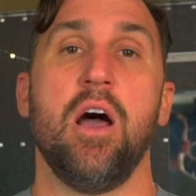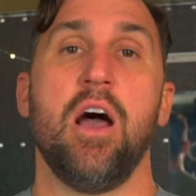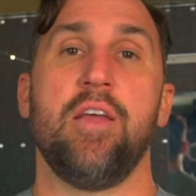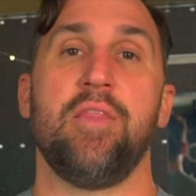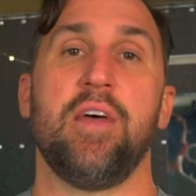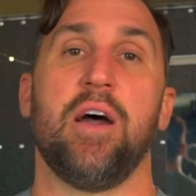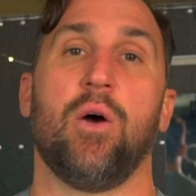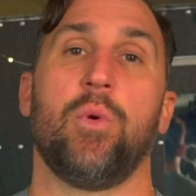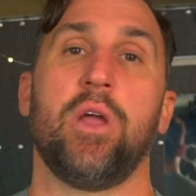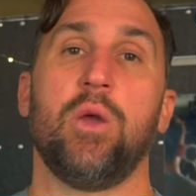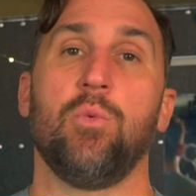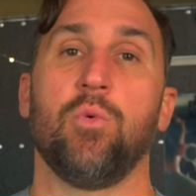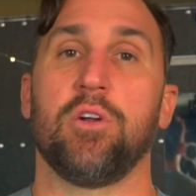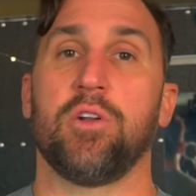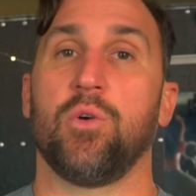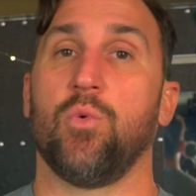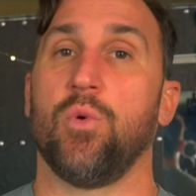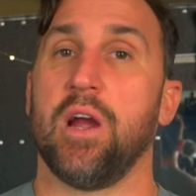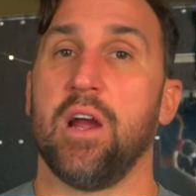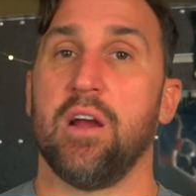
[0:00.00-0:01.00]
and that we
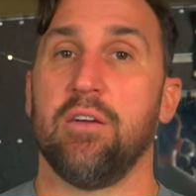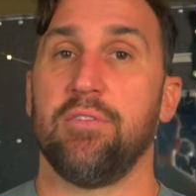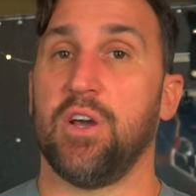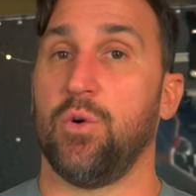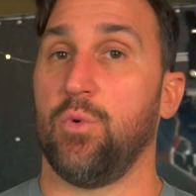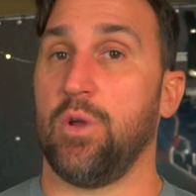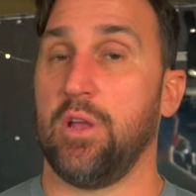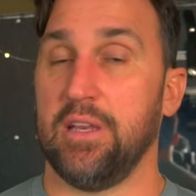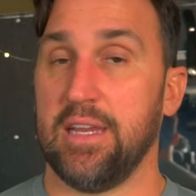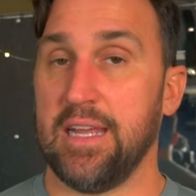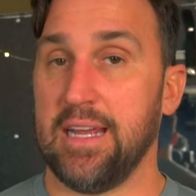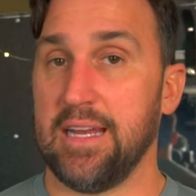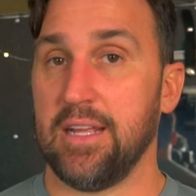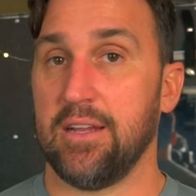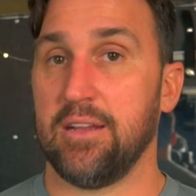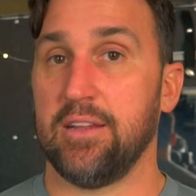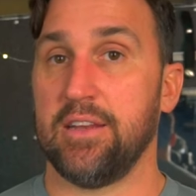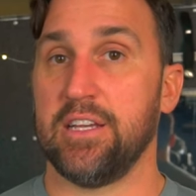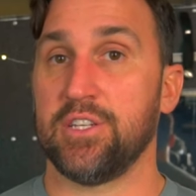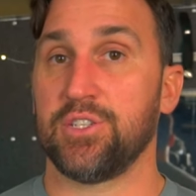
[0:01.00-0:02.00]
weren't aware of that we
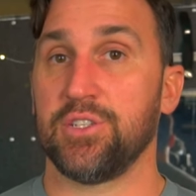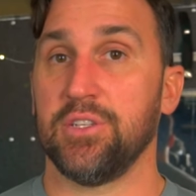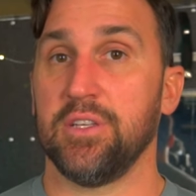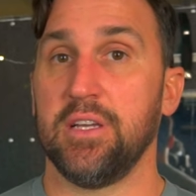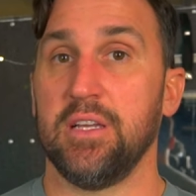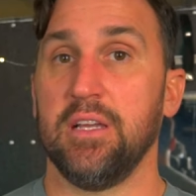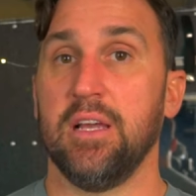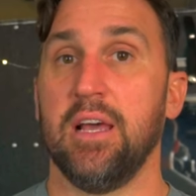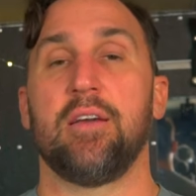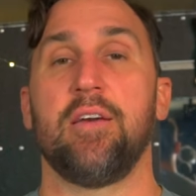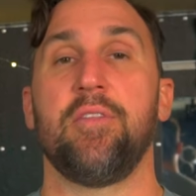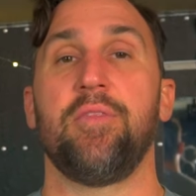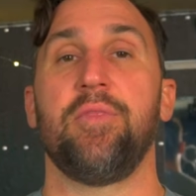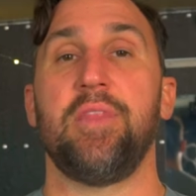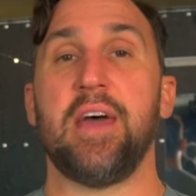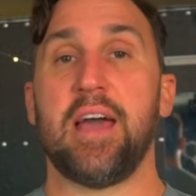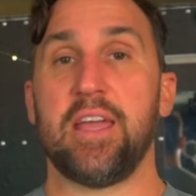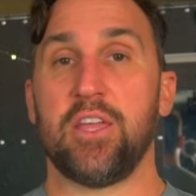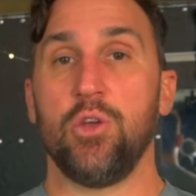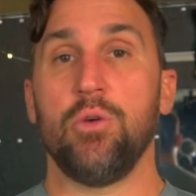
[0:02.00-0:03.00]
needed initially
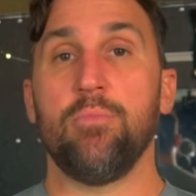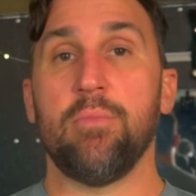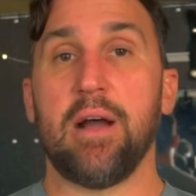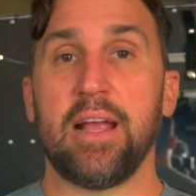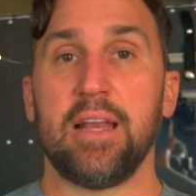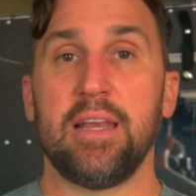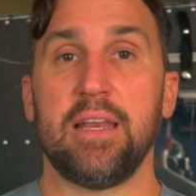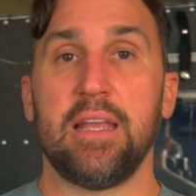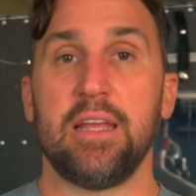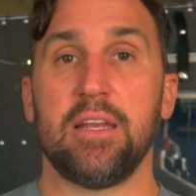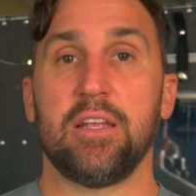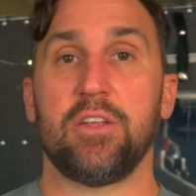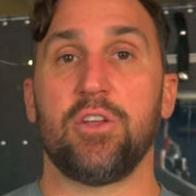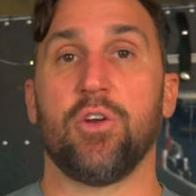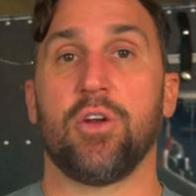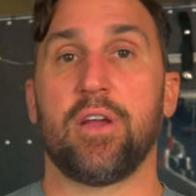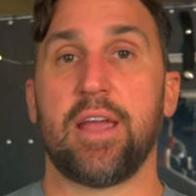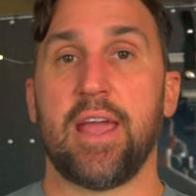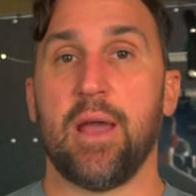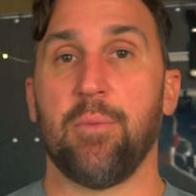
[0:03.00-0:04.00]
that you might need in
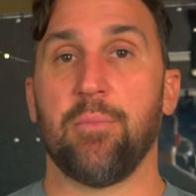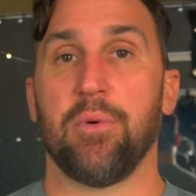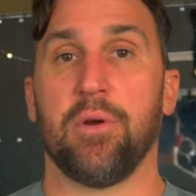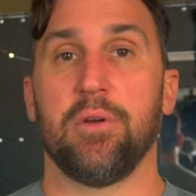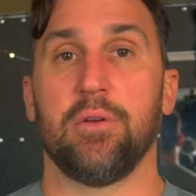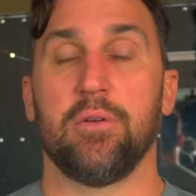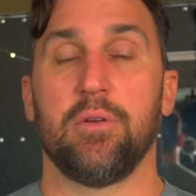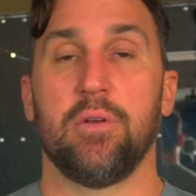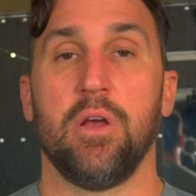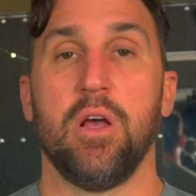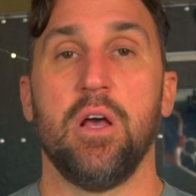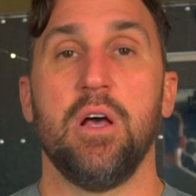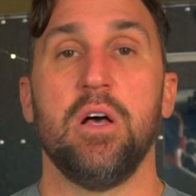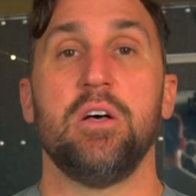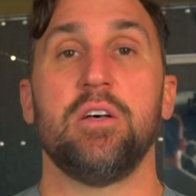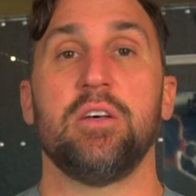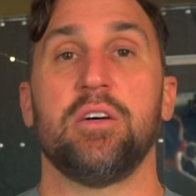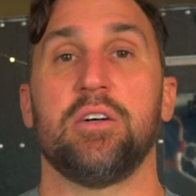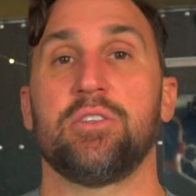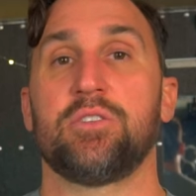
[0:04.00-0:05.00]
your camper.
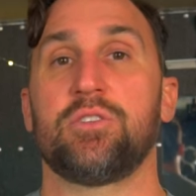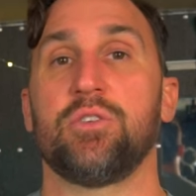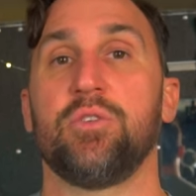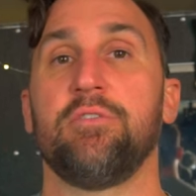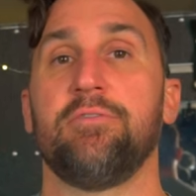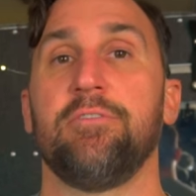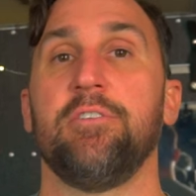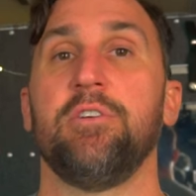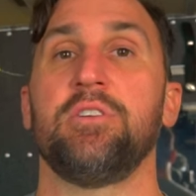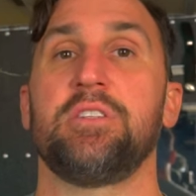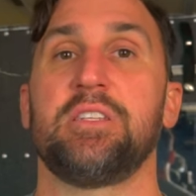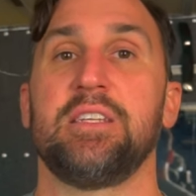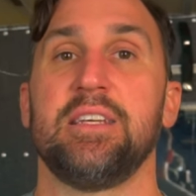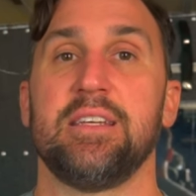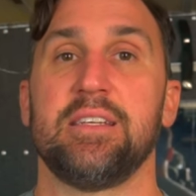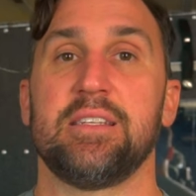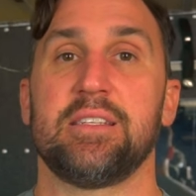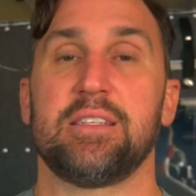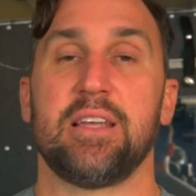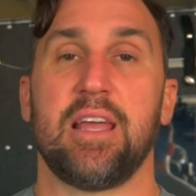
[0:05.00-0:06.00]
So the first
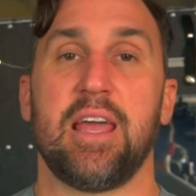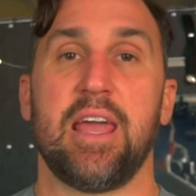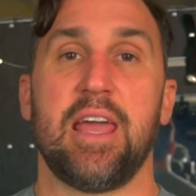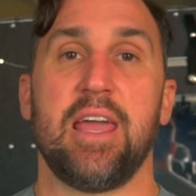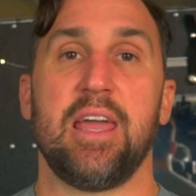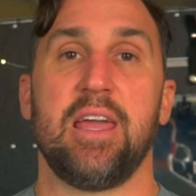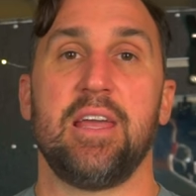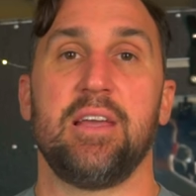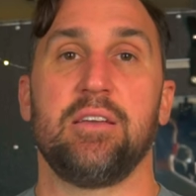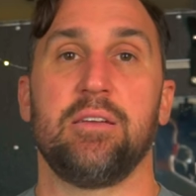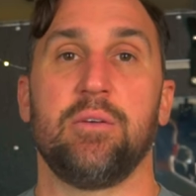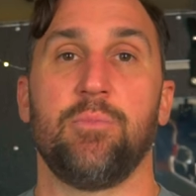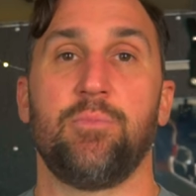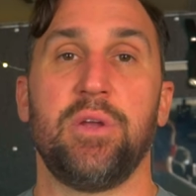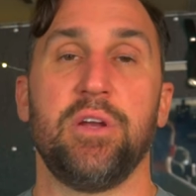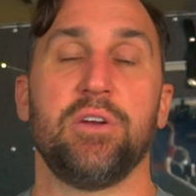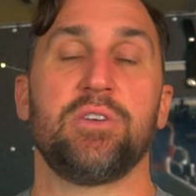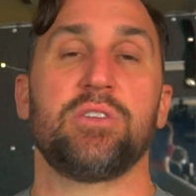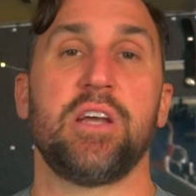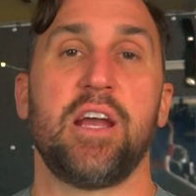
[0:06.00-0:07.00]
is a
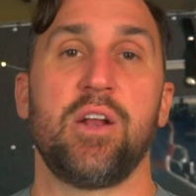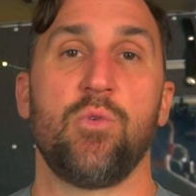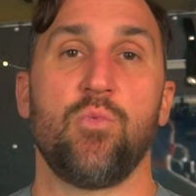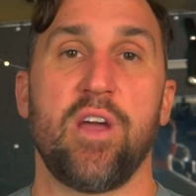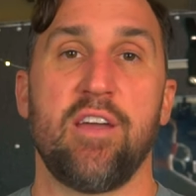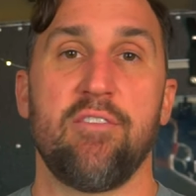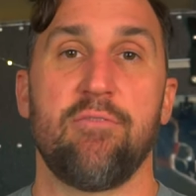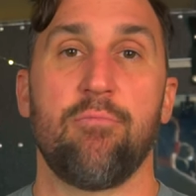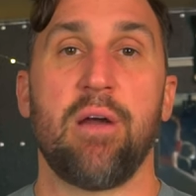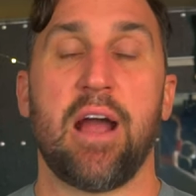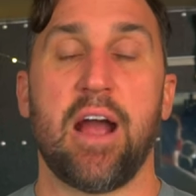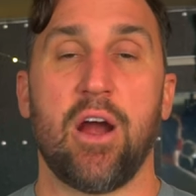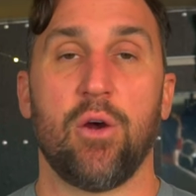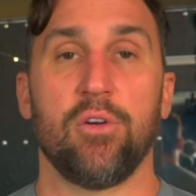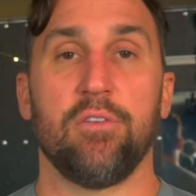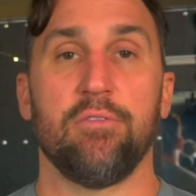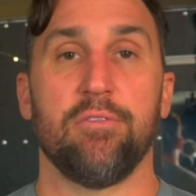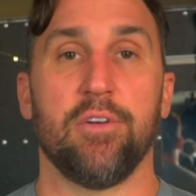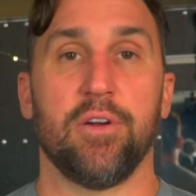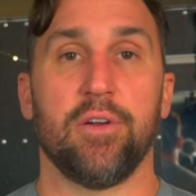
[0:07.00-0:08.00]
pure sine wave
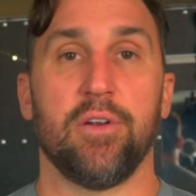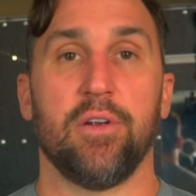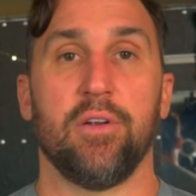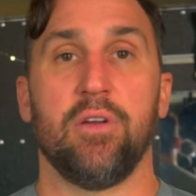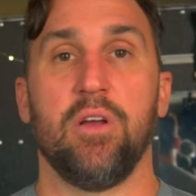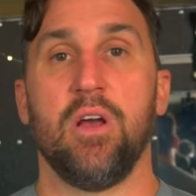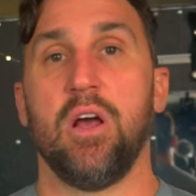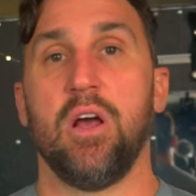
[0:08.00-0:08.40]
power inverter.